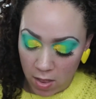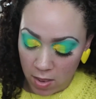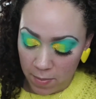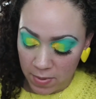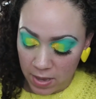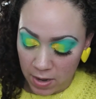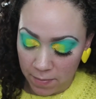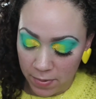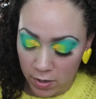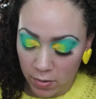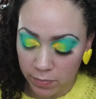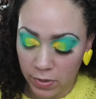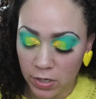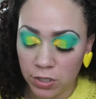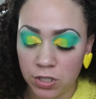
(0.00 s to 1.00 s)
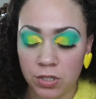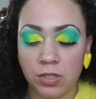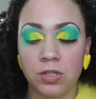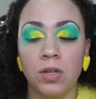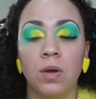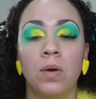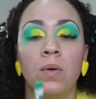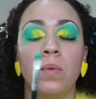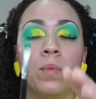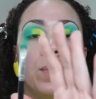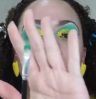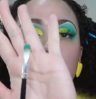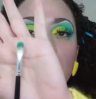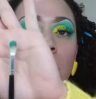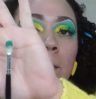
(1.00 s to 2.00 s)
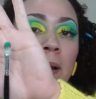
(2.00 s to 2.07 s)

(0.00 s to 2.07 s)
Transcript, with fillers: let me get a bigger brush. So when you're